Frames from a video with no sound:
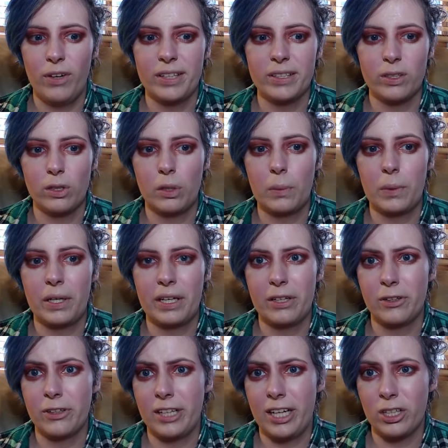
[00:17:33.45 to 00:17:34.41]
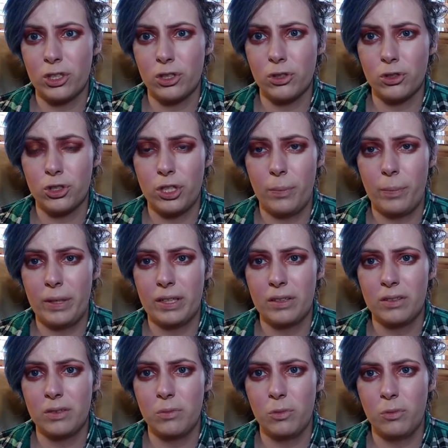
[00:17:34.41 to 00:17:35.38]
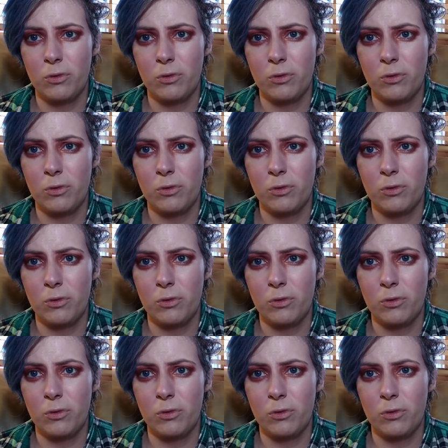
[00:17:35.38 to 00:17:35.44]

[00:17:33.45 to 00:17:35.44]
has a lower international shipping